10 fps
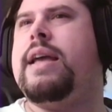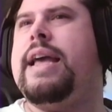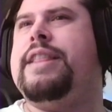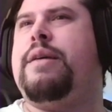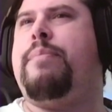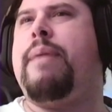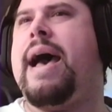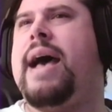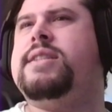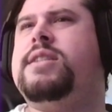In the
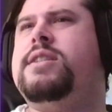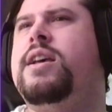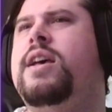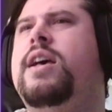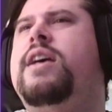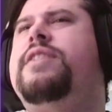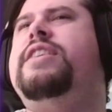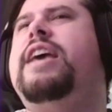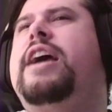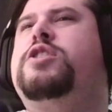past,
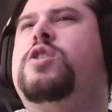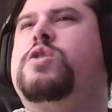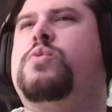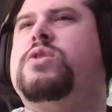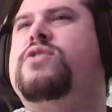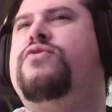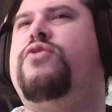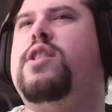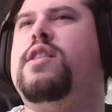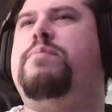the Exos was
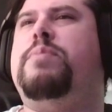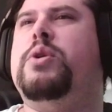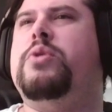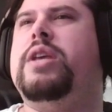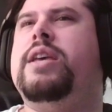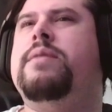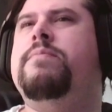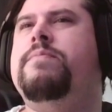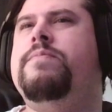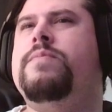full of beauty.
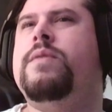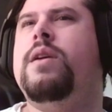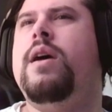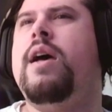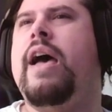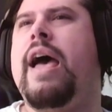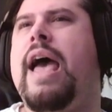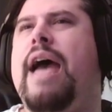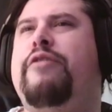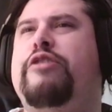
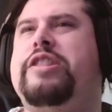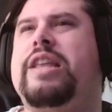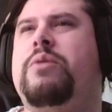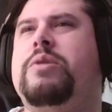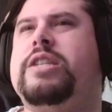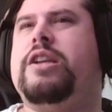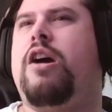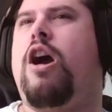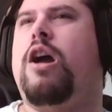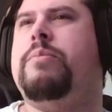Everything was in
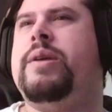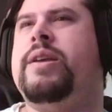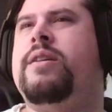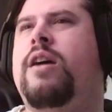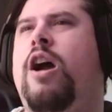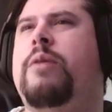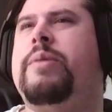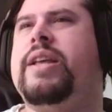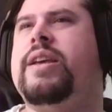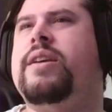harmony
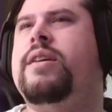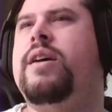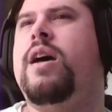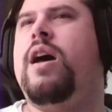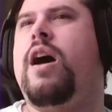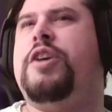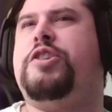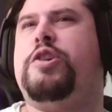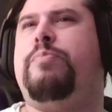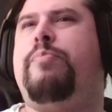
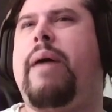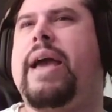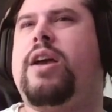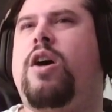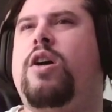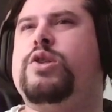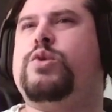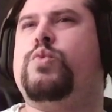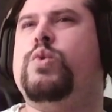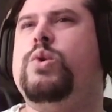under
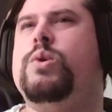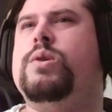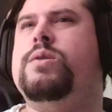Baikal's rule.